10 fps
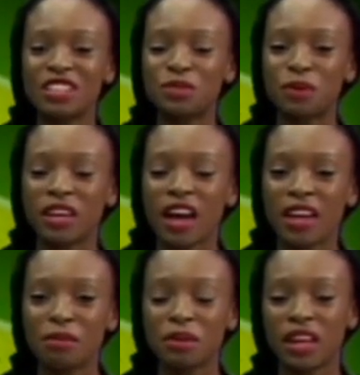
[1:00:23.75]
week, I
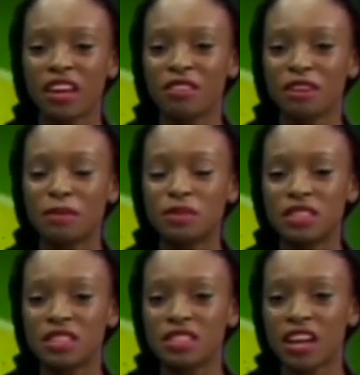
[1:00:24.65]
am Malika
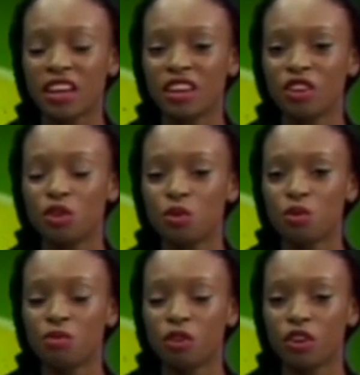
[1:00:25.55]
Ramsey, thanking you
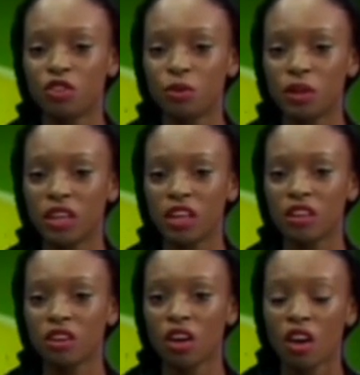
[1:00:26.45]
for tuning
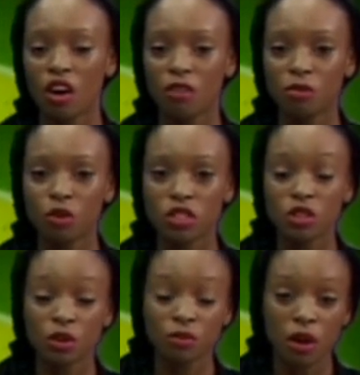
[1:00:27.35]
in. Of course,
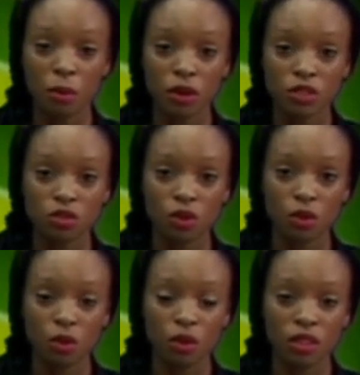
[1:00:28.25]
look forward
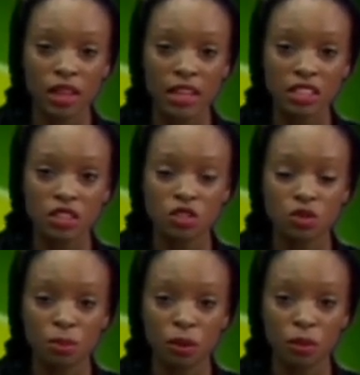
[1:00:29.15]
to that
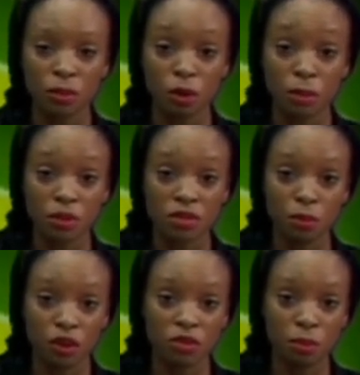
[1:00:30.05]
issue about the Barbies
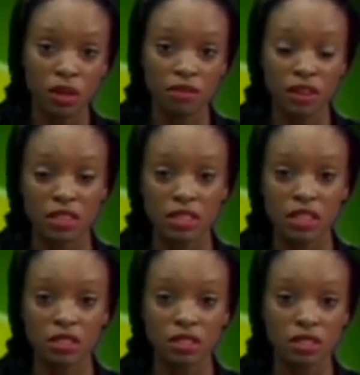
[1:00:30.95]
Bridge being
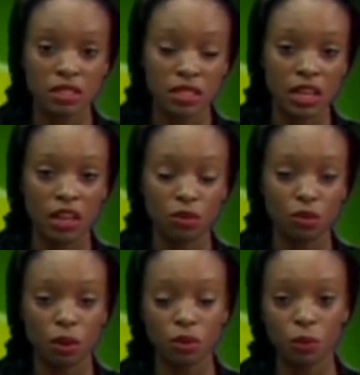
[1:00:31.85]
ventilated today and
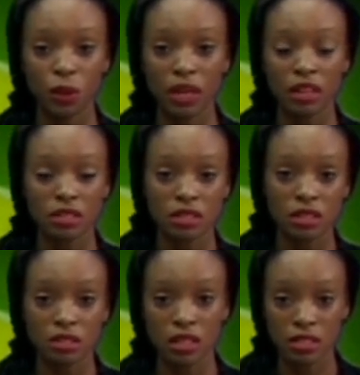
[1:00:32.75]
throughout the weekend
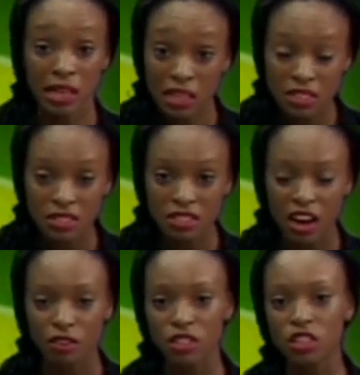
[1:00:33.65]
in its
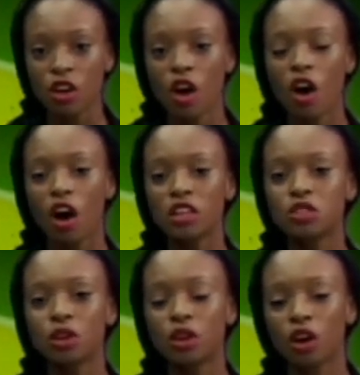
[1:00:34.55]
entirety.
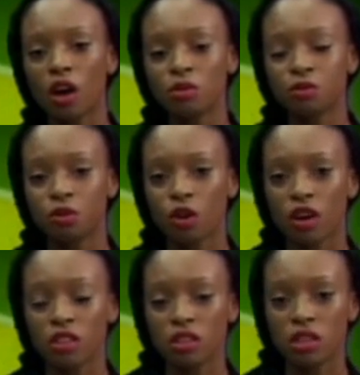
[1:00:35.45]
Also, look out
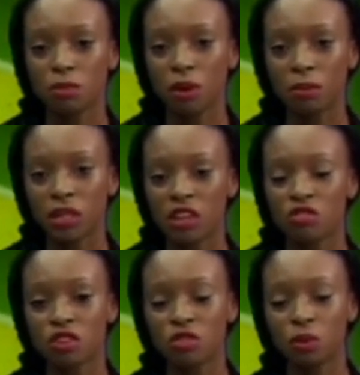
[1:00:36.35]
for the public
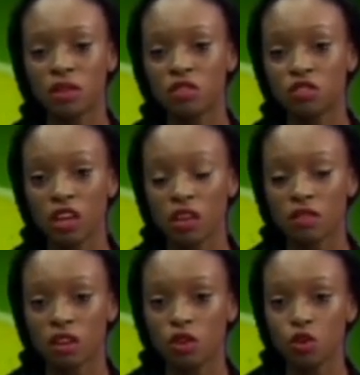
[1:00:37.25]
interest, which takes
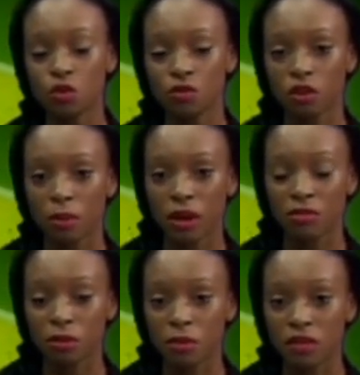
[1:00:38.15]
a new format
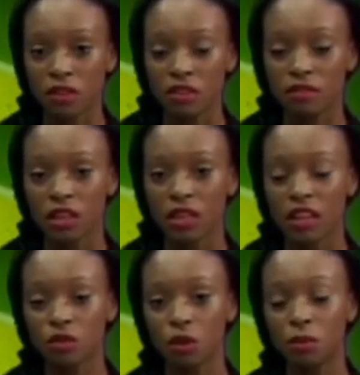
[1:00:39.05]
from this evening.
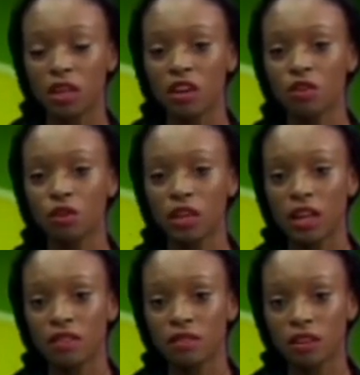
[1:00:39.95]
That's going to be aired on
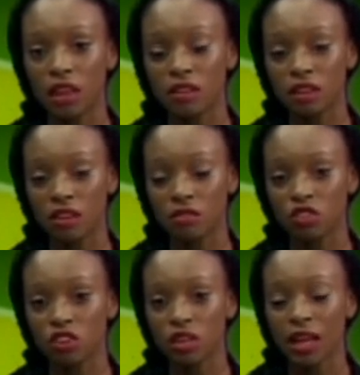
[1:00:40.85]
NCN
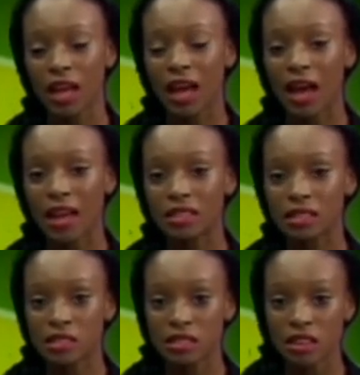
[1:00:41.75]
television at
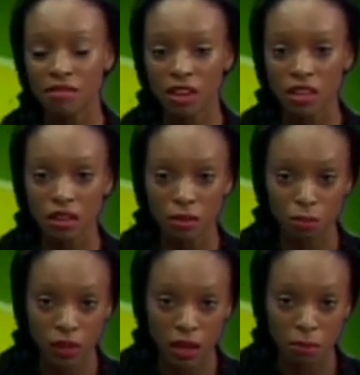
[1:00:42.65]
7
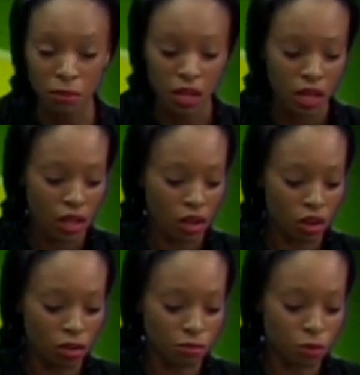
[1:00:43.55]
p.m.
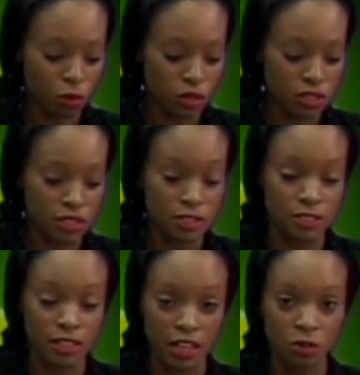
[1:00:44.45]
Of course,
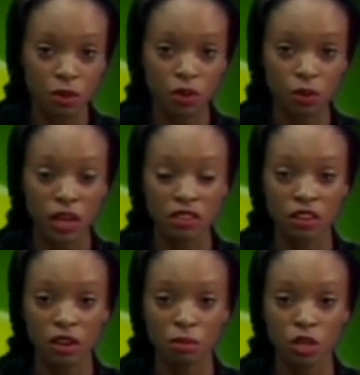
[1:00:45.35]
that's where you get to
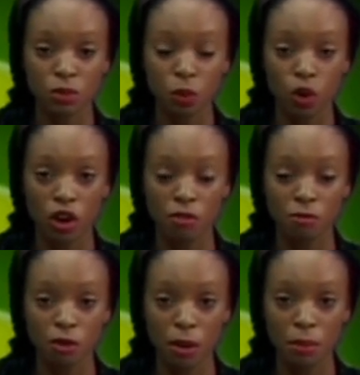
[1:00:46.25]
hear much more
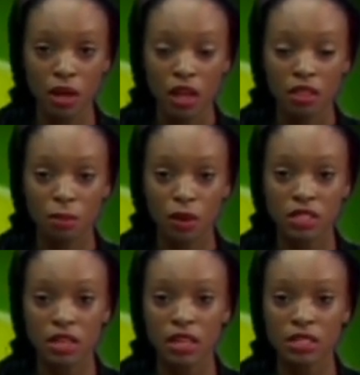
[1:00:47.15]
from the
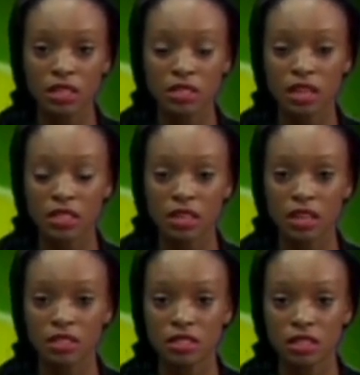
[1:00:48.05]
President, His
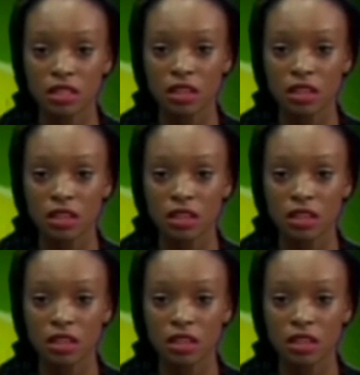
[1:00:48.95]
Excellency,